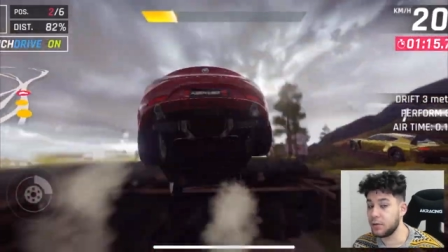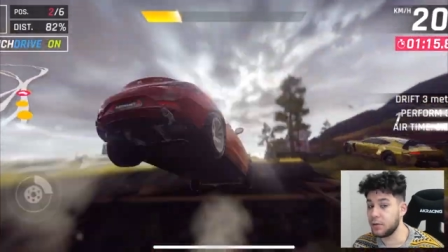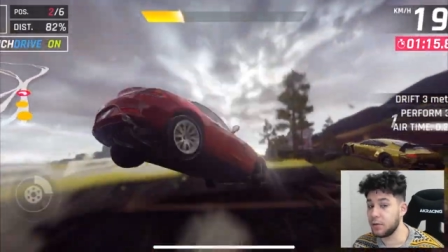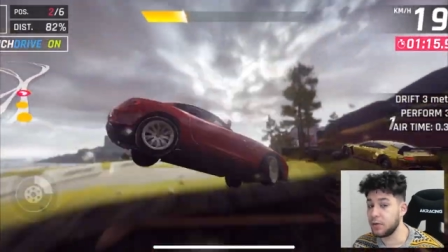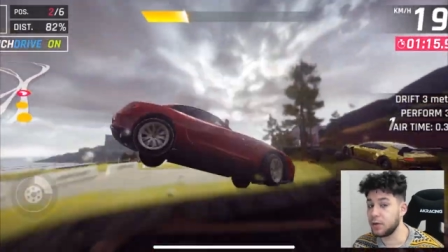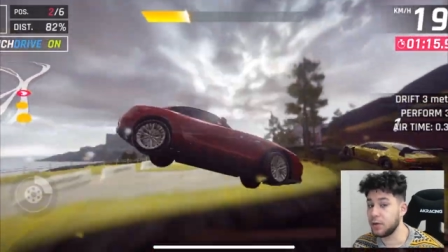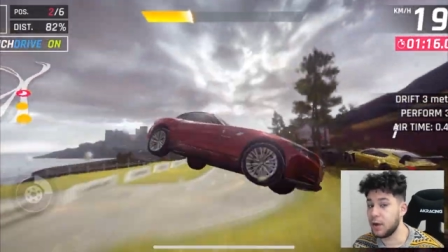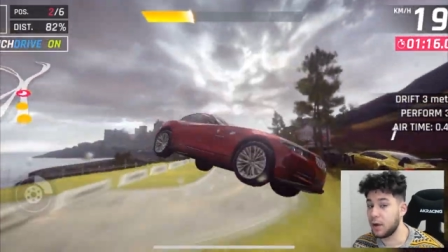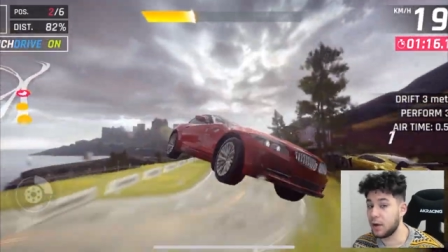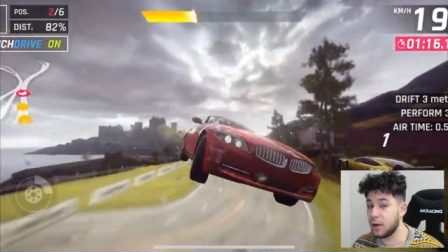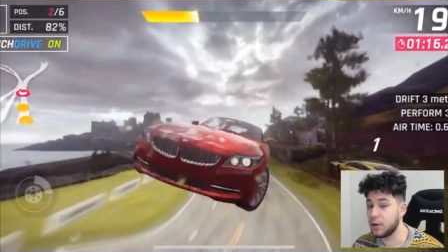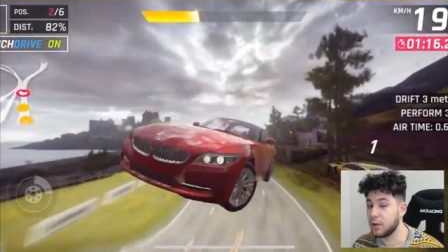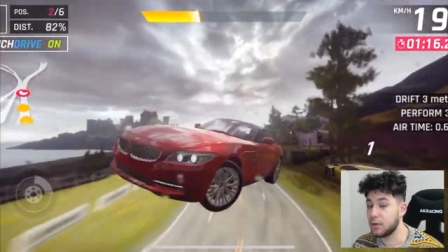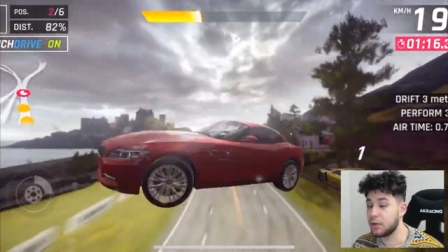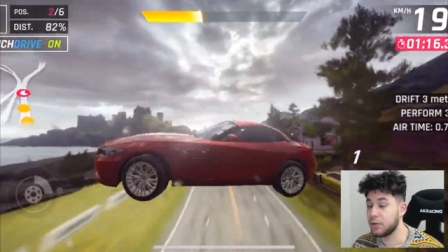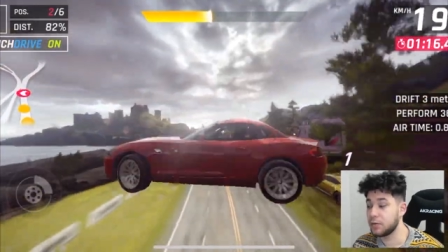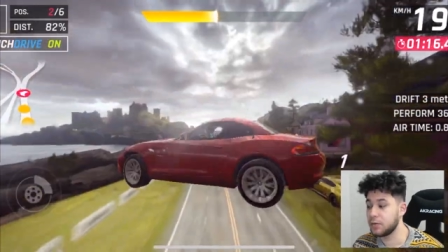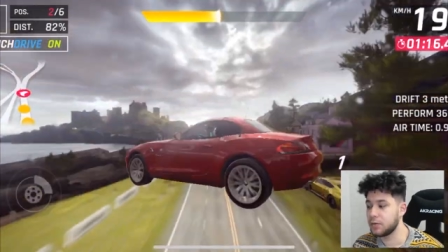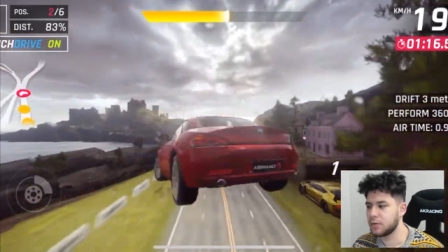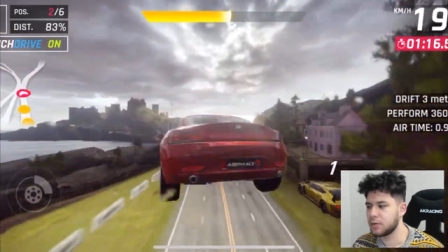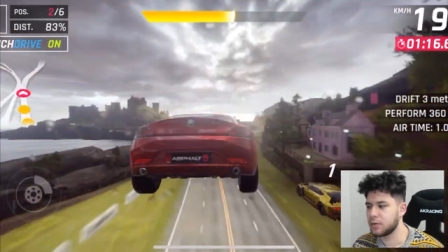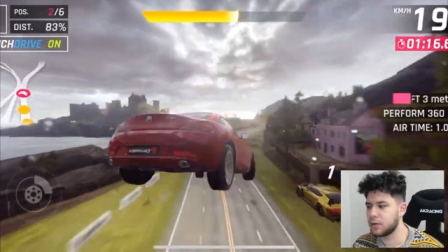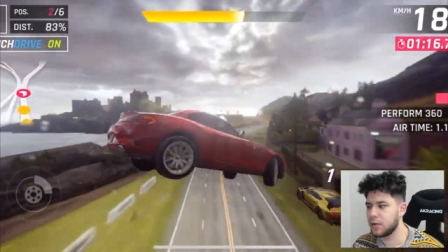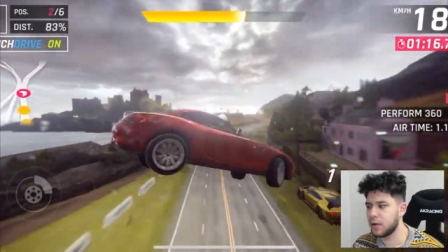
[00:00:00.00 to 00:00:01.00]
real life,
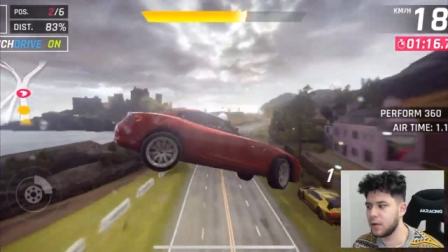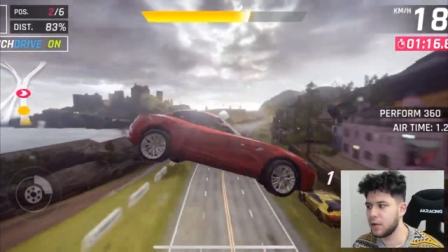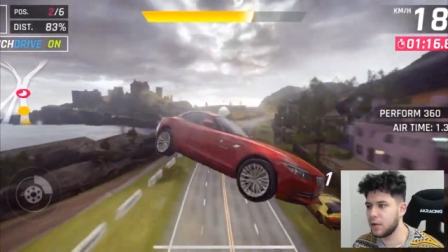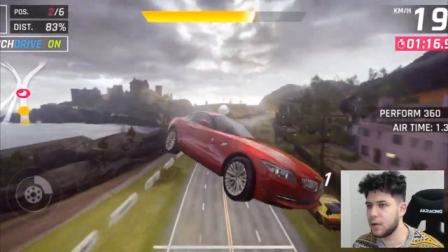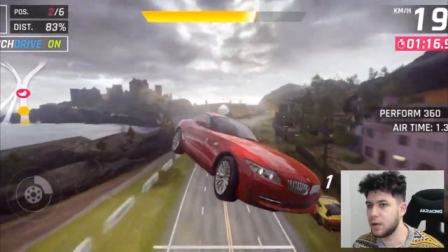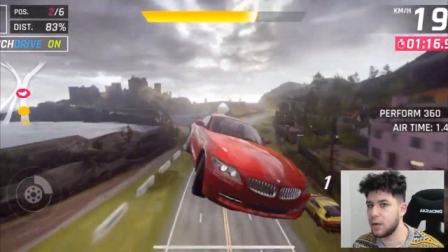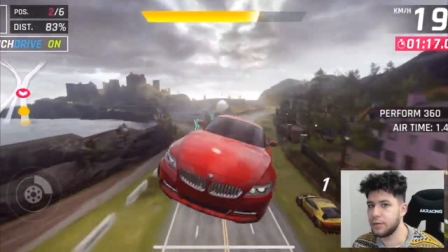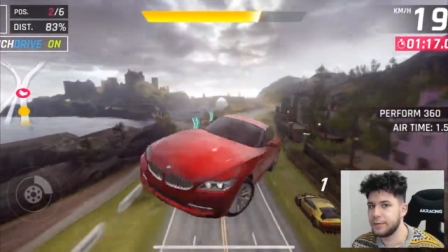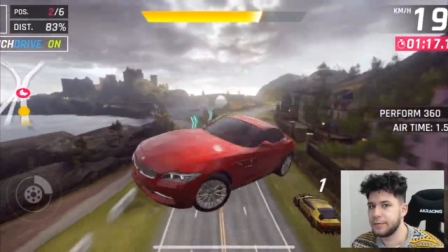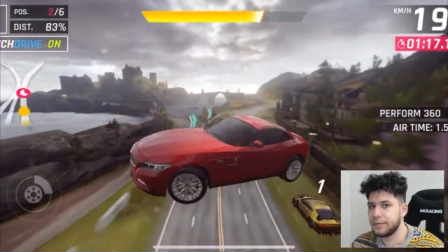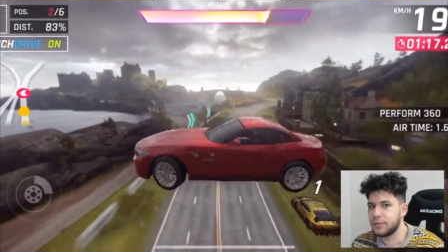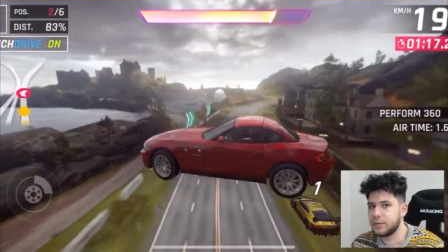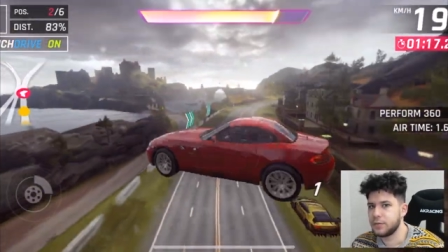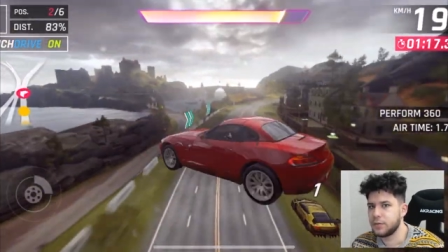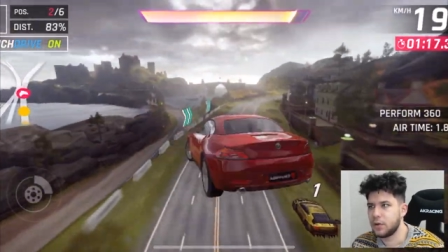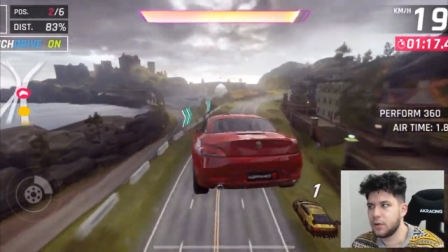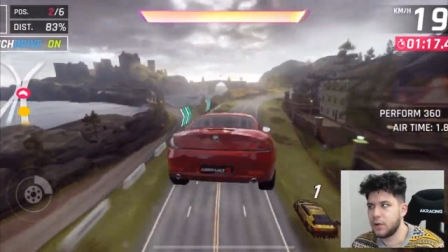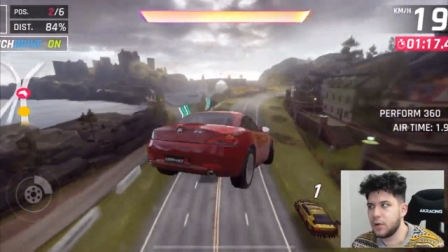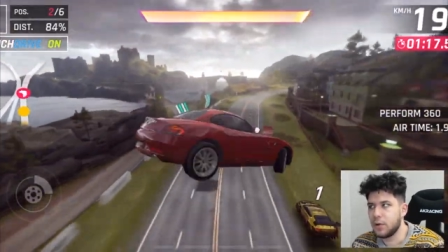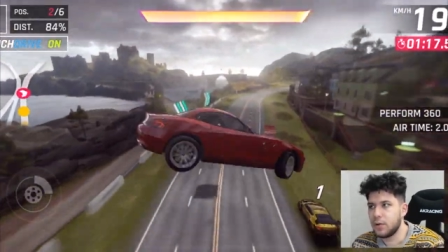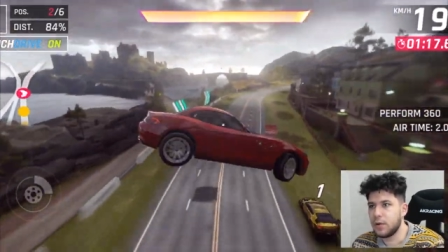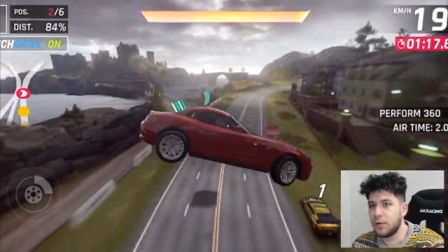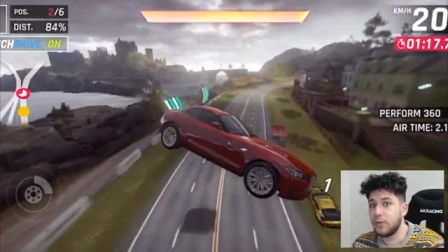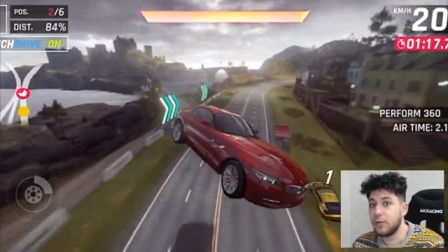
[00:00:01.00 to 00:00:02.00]
because this game is
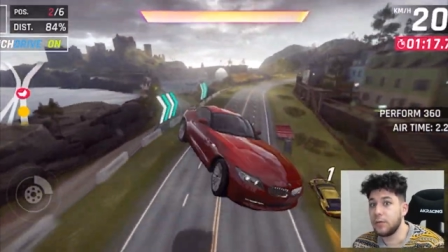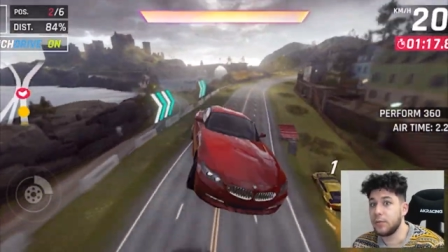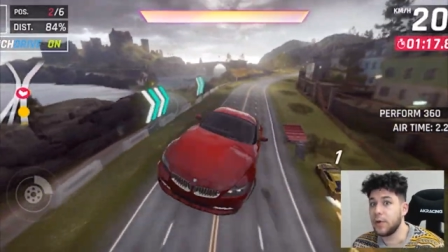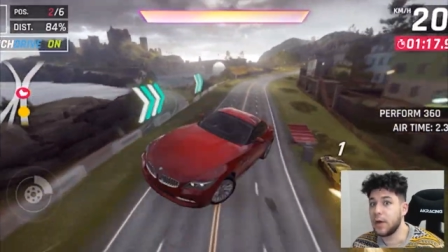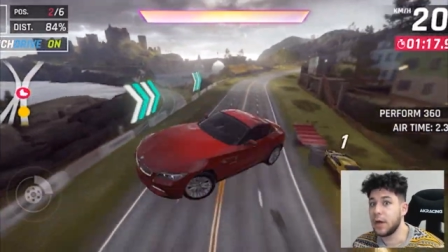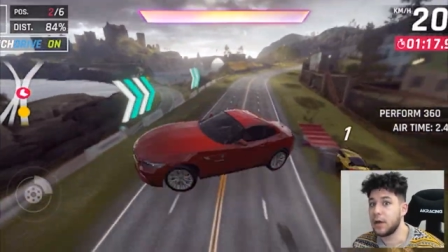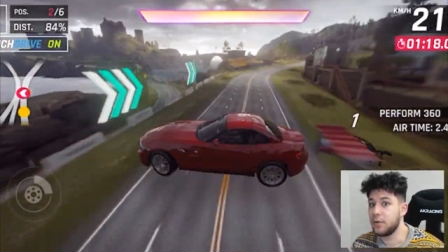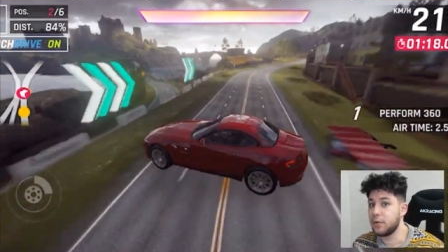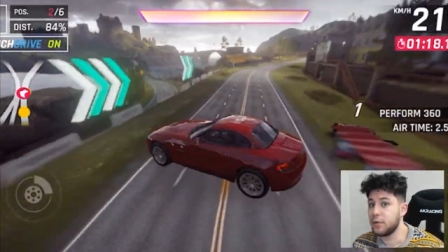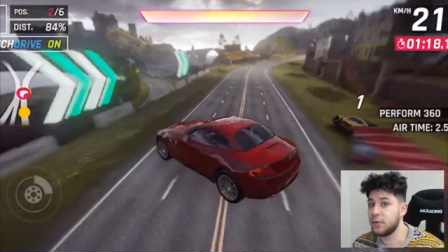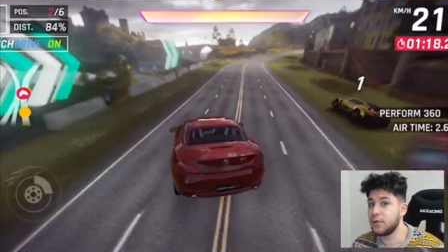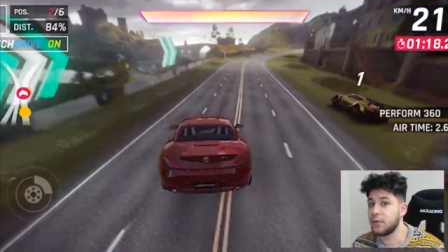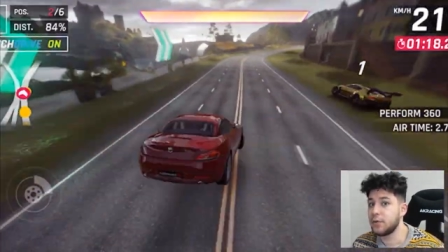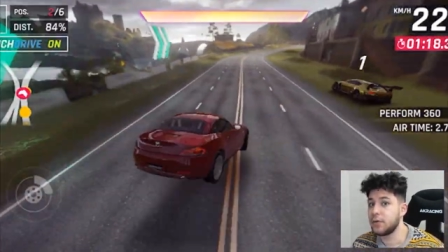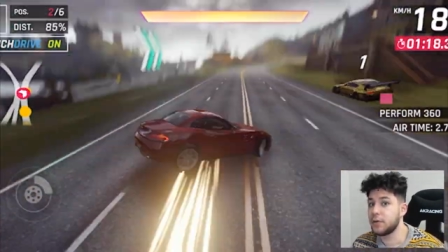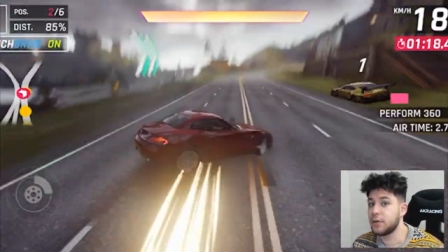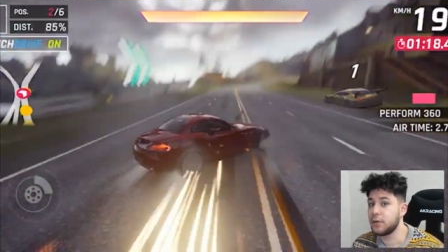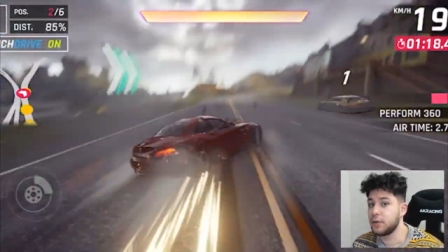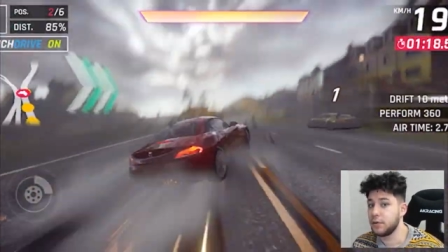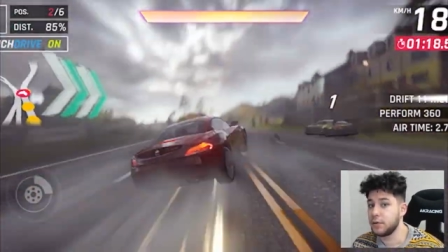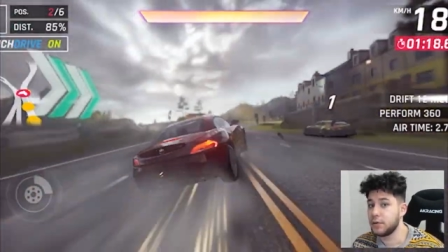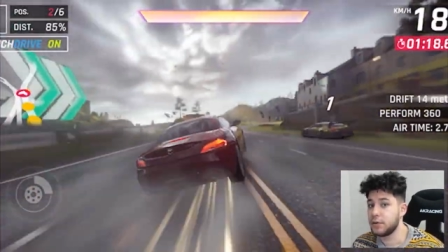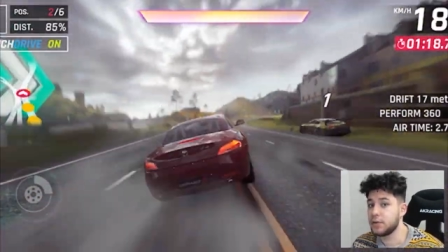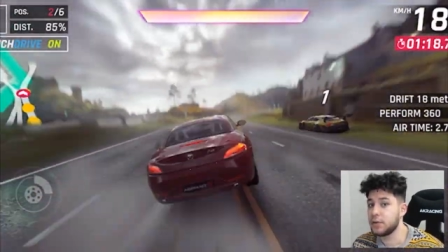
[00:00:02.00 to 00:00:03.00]
very, very
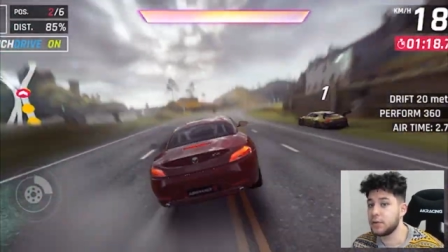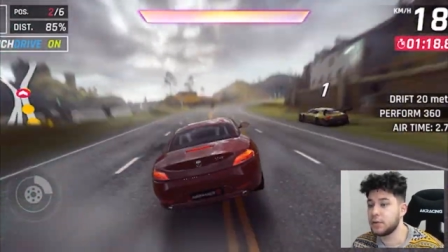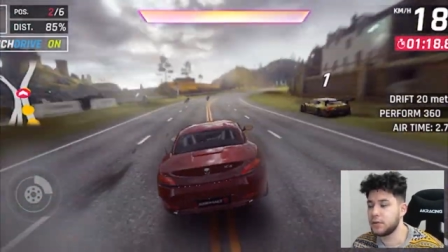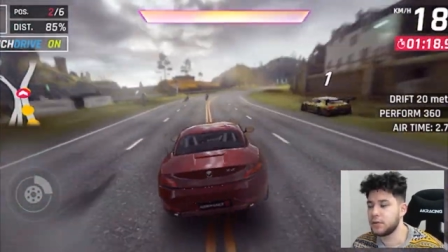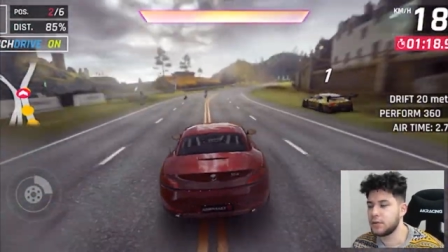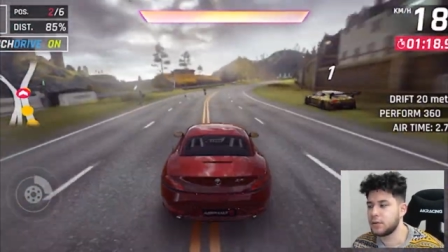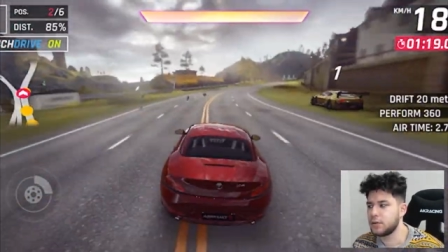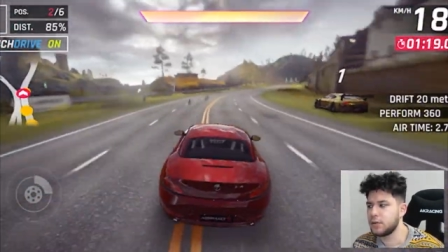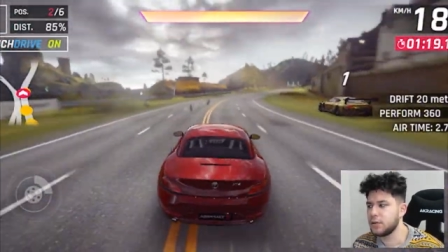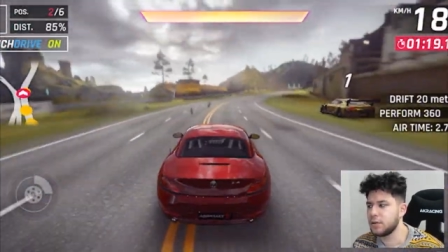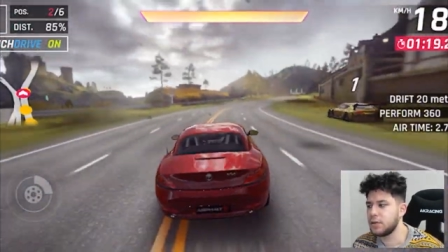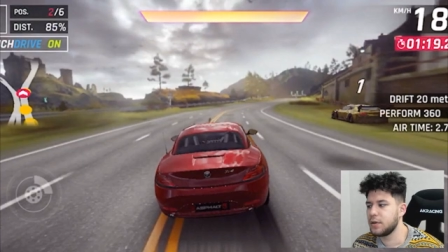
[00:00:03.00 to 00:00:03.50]
realistic.